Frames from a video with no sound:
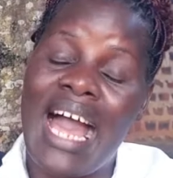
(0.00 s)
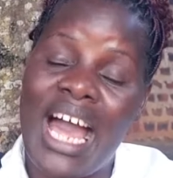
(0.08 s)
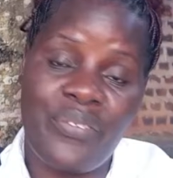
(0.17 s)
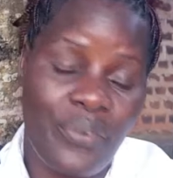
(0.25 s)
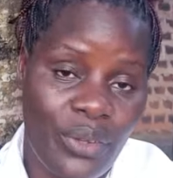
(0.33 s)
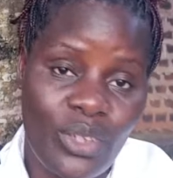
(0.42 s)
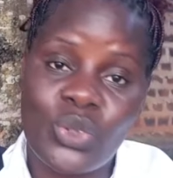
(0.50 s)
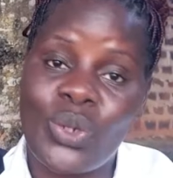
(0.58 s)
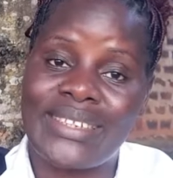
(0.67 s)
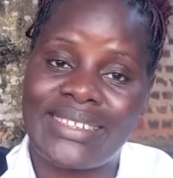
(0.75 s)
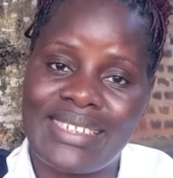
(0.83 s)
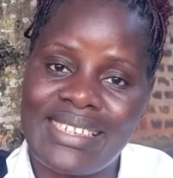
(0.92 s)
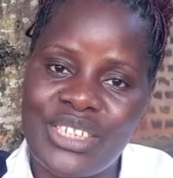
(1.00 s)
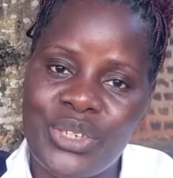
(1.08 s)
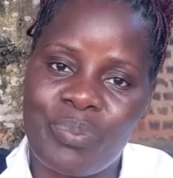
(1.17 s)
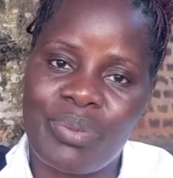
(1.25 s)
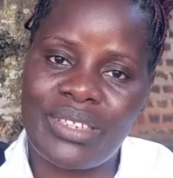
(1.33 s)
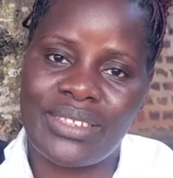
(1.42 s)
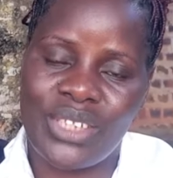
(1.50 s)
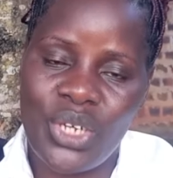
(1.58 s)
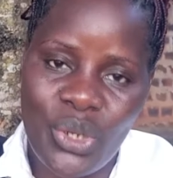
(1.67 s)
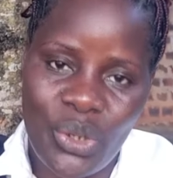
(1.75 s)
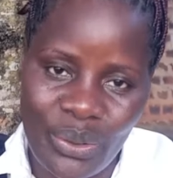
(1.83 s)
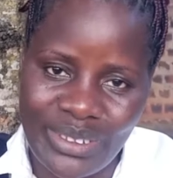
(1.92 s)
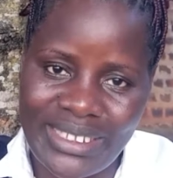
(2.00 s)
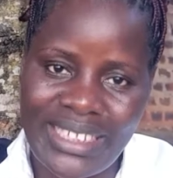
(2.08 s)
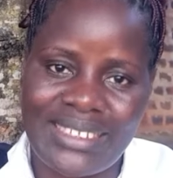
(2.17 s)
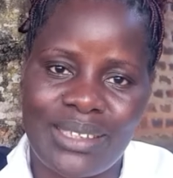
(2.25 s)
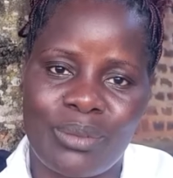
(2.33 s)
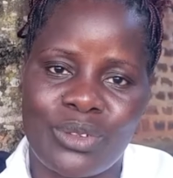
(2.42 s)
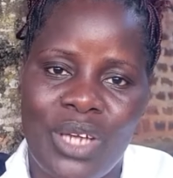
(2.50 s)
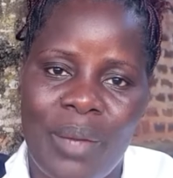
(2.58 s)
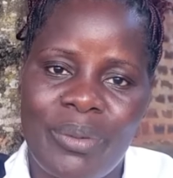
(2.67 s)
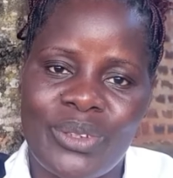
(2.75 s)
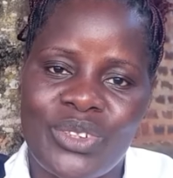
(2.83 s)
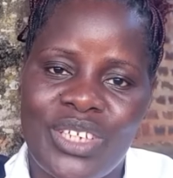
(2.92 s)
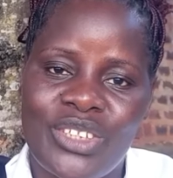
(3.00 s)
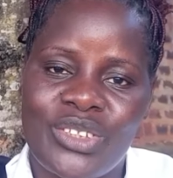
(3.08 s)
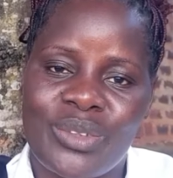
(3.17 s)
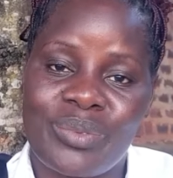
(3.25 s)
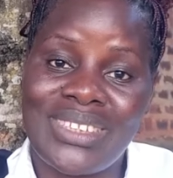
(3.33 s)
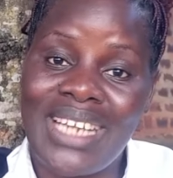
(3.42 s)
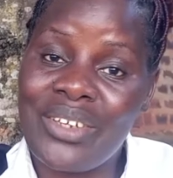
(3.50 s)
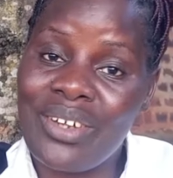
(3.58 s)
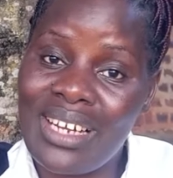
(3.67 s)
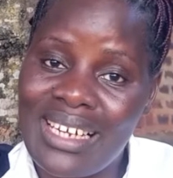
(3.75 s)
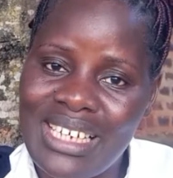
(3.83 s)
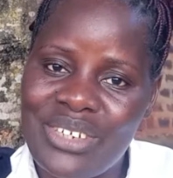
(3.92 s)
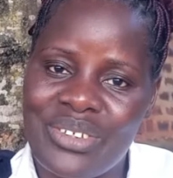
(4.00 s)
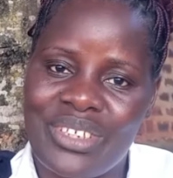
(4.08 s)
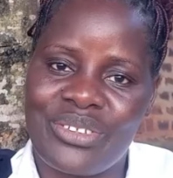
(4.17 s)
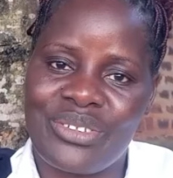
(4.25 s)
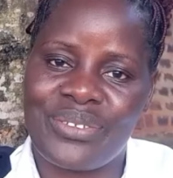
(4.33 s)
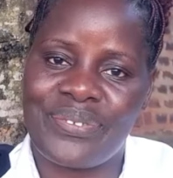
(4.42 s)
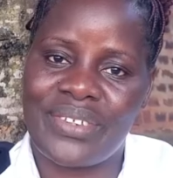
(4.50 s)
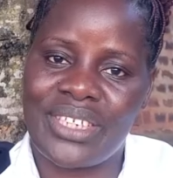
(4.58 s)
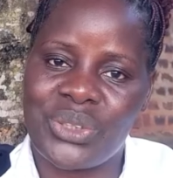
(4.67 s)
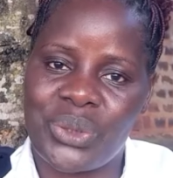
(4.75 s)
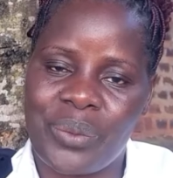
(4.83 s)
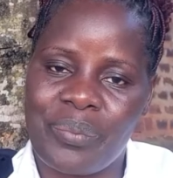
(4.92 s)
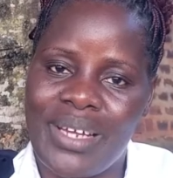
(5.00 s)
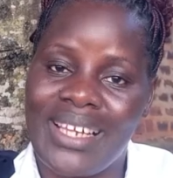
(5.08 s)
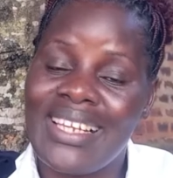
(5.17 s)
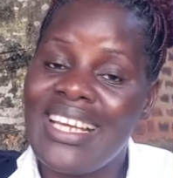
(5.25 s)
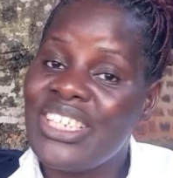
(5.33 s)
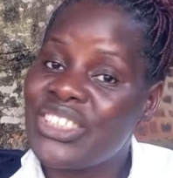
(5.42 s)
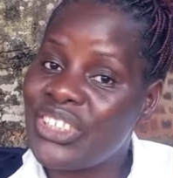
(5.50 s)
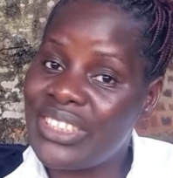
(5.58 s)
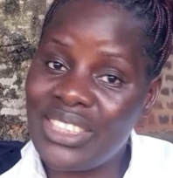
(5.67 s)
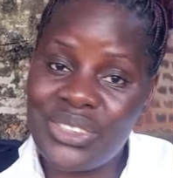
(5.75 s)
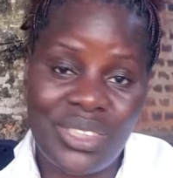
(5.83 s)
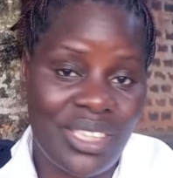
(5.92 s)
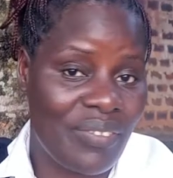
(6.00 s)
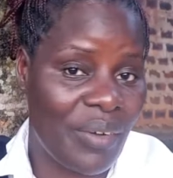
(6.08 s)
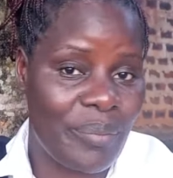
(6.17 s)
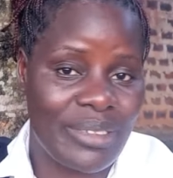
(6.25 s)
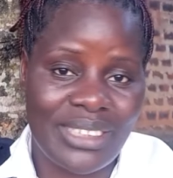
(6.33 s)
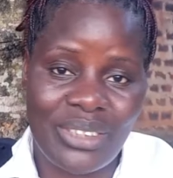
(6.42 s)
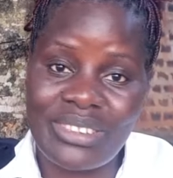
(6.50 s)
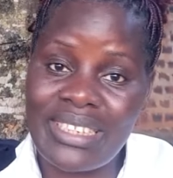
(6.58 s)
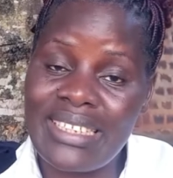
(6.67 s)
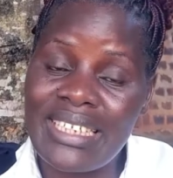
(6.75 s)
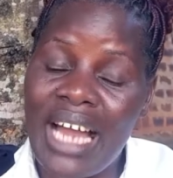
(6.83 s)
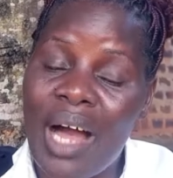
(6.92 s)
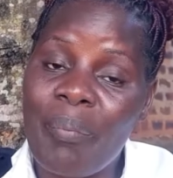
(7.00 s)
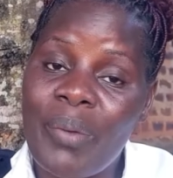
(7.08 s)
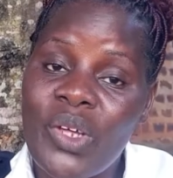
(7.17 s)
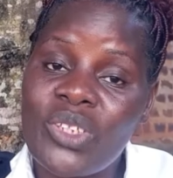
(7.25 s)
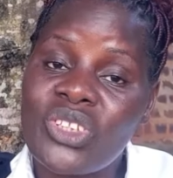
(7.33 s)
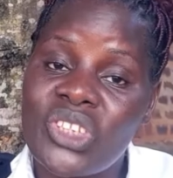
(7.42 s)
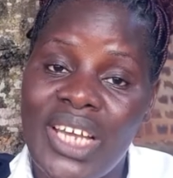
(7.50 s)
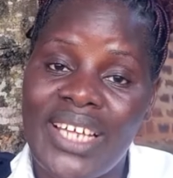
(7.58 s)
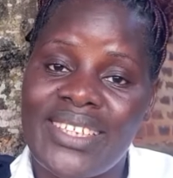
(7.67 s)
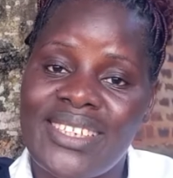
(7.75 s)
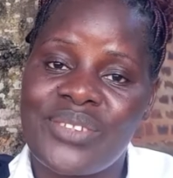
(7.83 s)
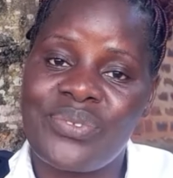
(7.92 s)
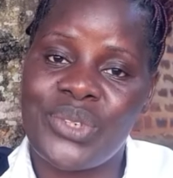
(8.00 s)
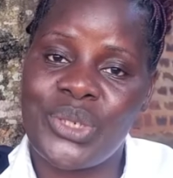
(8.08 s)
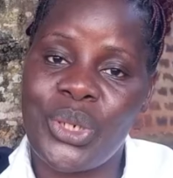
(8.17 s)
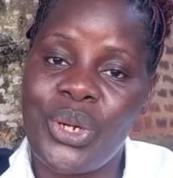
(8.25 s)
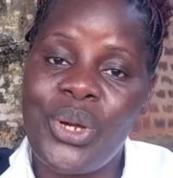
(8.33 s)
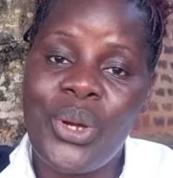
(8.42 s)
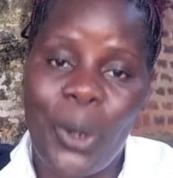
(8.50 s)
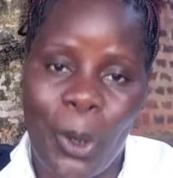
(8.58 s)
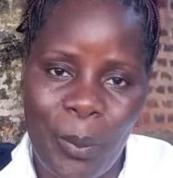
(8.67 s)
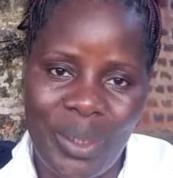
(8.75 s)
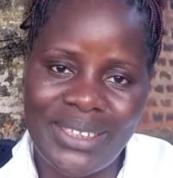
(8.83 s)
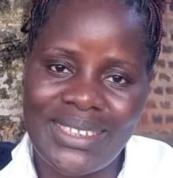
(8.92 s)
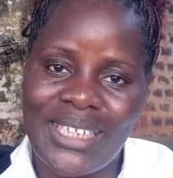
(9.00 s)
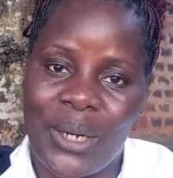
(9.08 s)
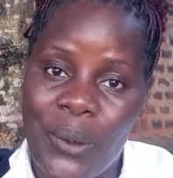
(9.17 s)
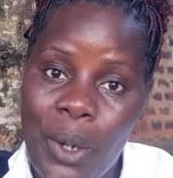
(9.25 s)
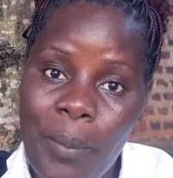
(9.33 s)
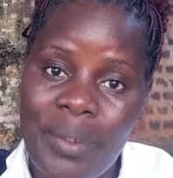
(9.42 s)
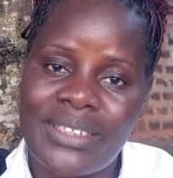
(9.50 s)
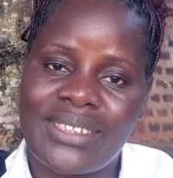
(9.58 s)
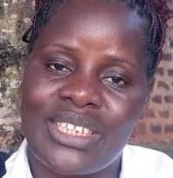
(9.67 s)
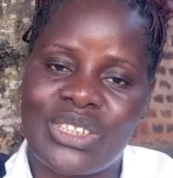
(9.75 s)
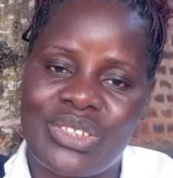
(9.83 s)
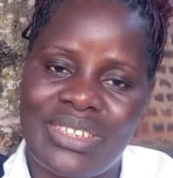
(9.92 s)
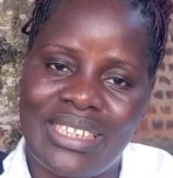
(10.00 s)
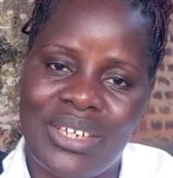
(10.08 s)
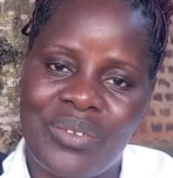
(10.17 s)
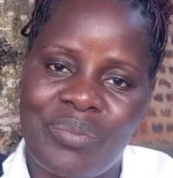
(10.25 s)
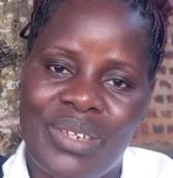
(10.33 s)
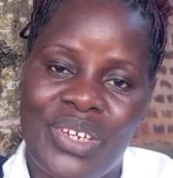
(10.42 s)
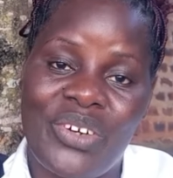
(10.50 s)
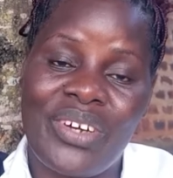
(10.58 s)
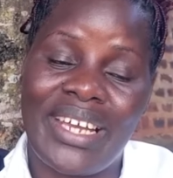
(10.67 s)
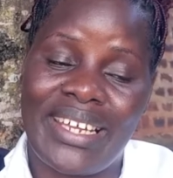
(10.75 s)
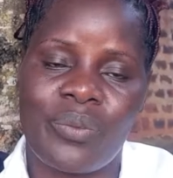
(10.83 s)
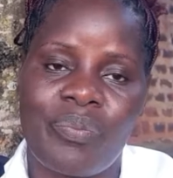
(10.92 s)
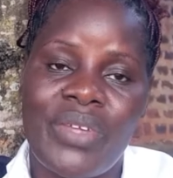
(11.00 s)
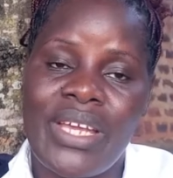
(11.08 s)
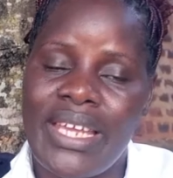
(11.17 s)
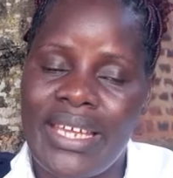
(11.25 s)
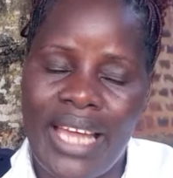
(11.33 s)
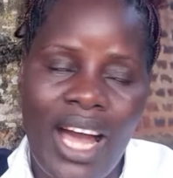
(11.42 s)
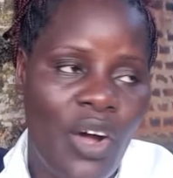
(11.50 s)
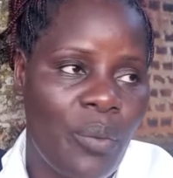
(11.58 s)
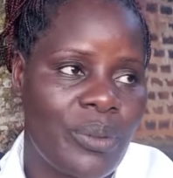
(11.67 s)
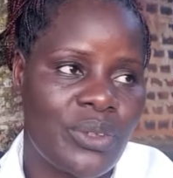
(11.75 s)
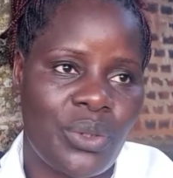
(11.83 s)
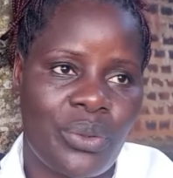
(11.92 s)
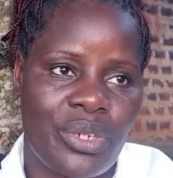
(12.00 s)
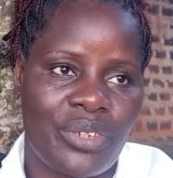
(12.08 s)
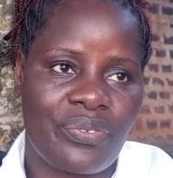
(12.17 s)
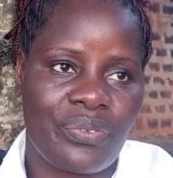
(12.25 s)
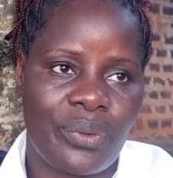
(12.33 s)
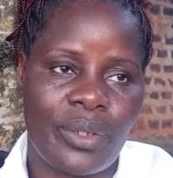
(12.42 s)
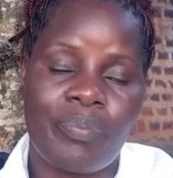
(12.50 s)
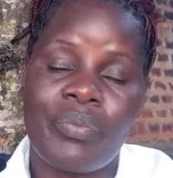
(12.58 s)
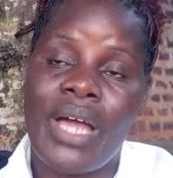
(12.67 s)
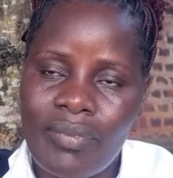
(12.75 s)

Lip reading: And for those who are still new, please consider subscribing to the YouTube channel. Click on the notification bell so that you never miss out any upload. Share this video, comment in the comment section down below, and I will be so grateful.